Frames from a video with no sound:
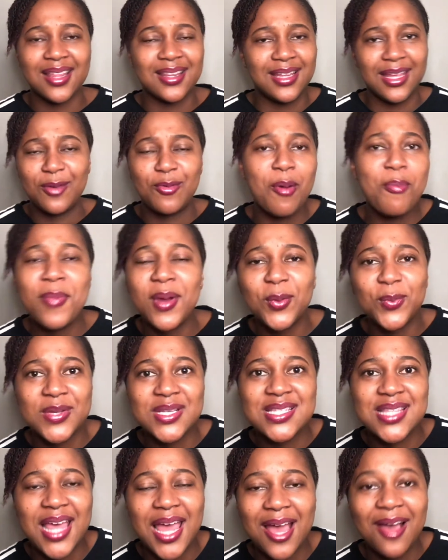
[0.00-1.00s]
Equipment
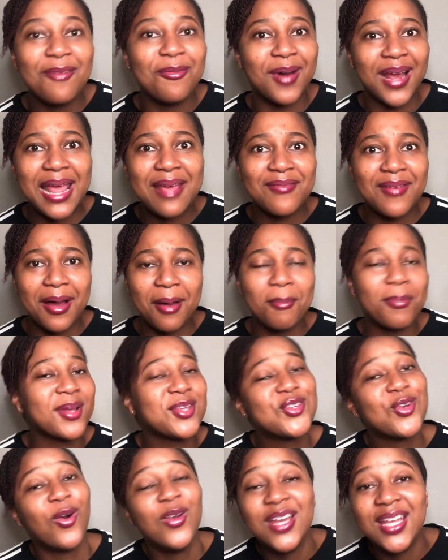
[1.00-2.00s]
was there, whatever. But
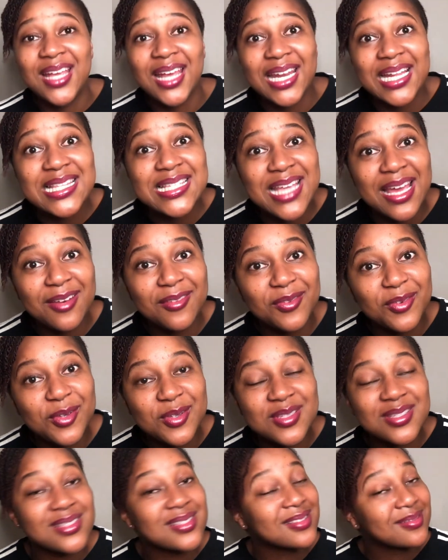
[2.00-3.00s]
you're only getting 10
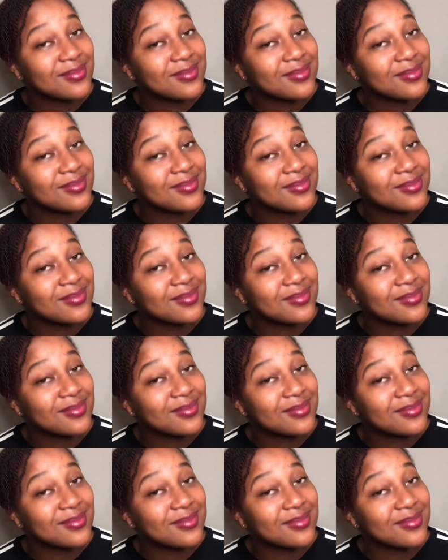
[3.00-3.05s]
views.